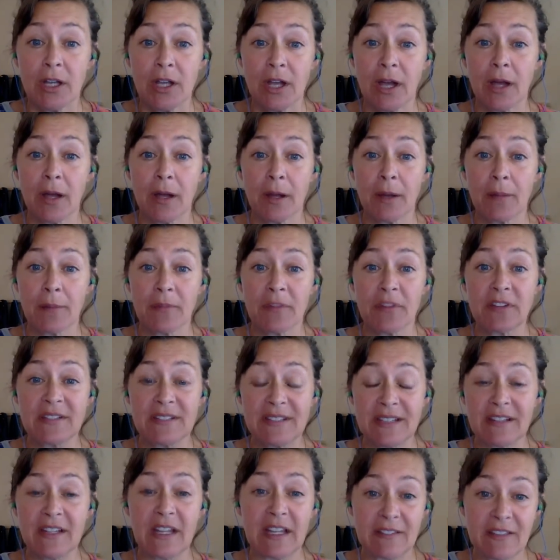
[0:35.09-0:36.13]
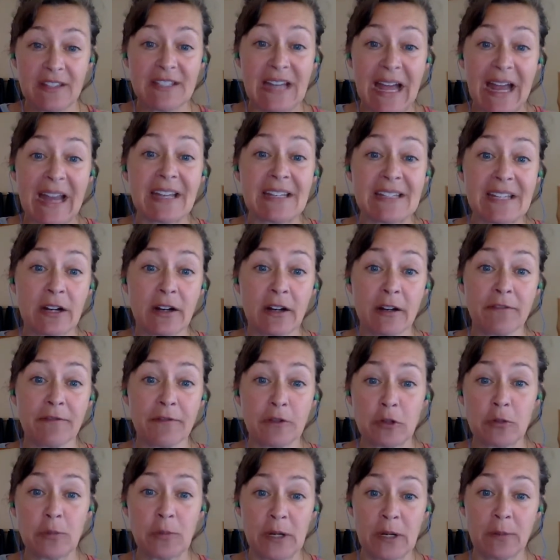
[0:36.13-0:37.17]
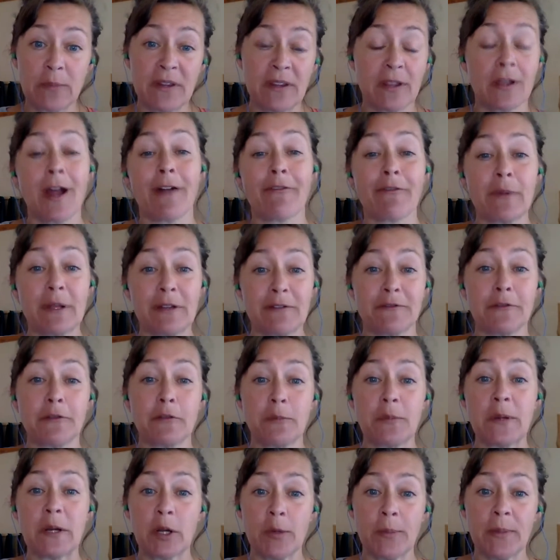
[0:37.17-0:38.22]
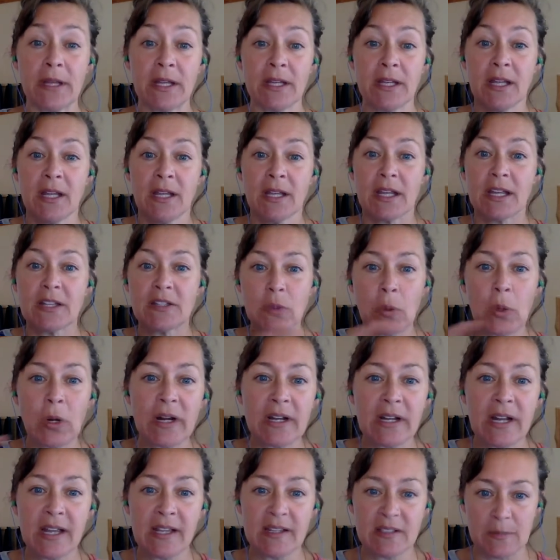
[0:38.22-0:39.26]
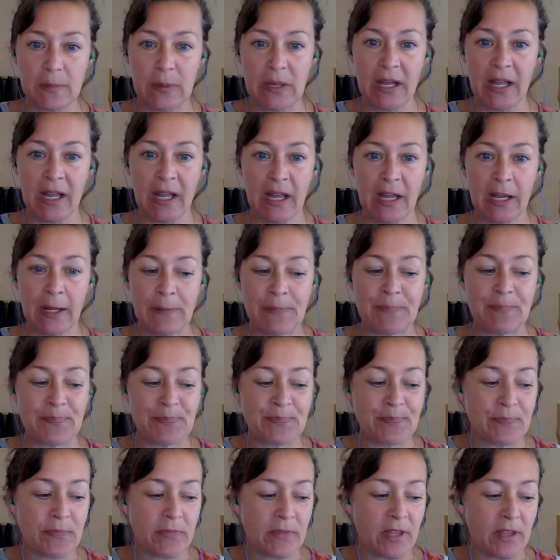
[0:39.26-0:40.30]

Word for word: um, the, the, the dietary food pyramid, the government food pyramid, it's organized by